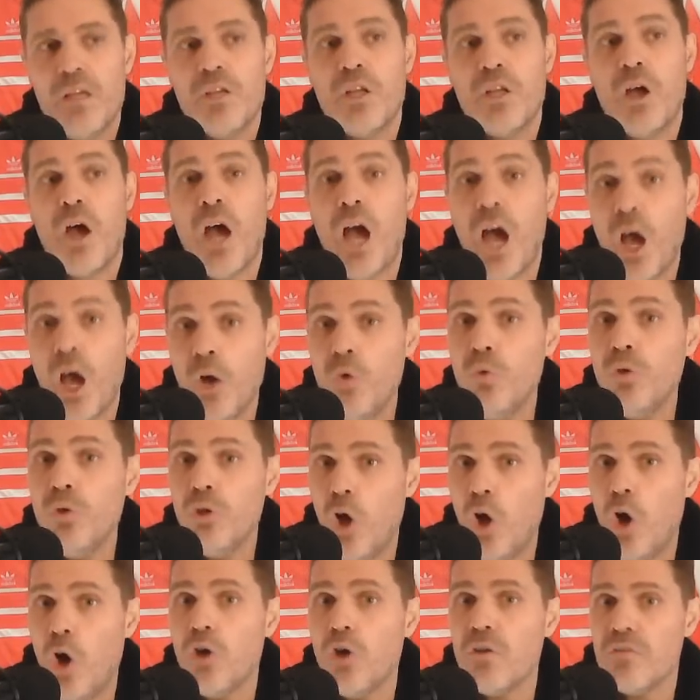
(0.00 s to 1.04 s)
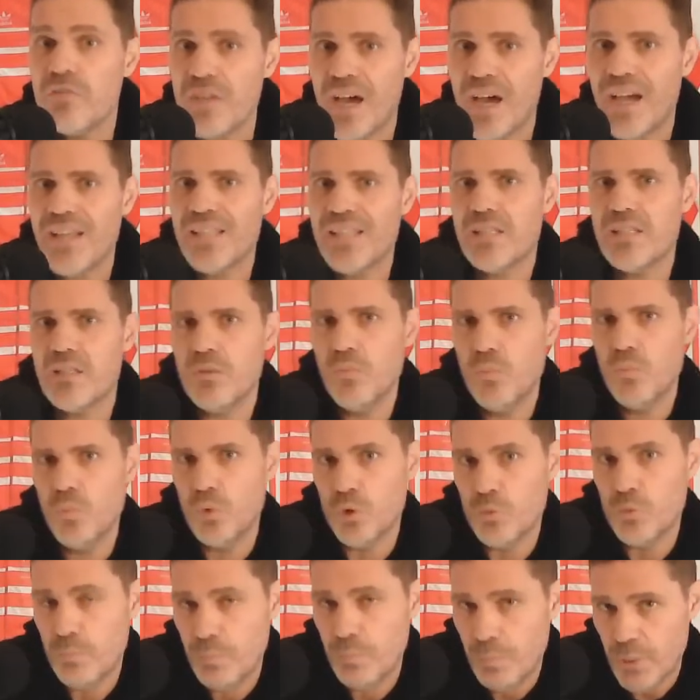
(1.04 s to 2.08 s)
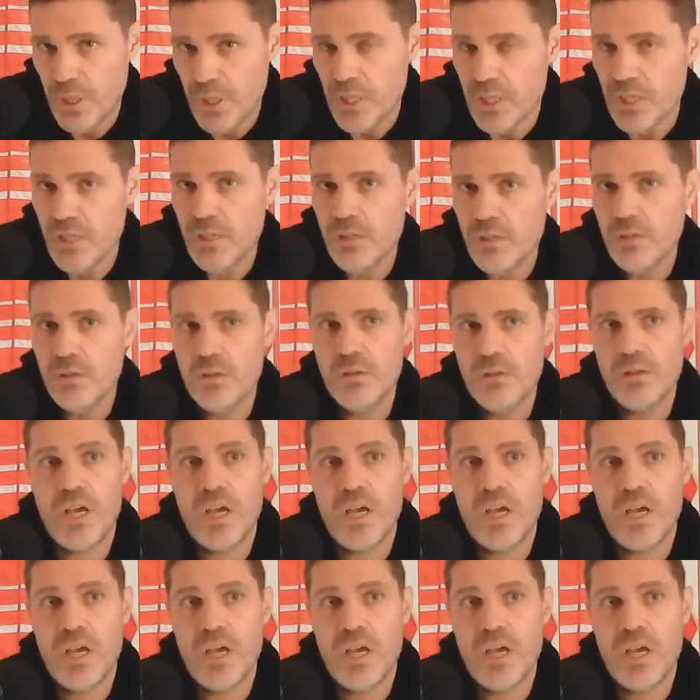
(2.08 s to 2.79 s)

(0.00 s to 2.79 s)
Now, how long that would be,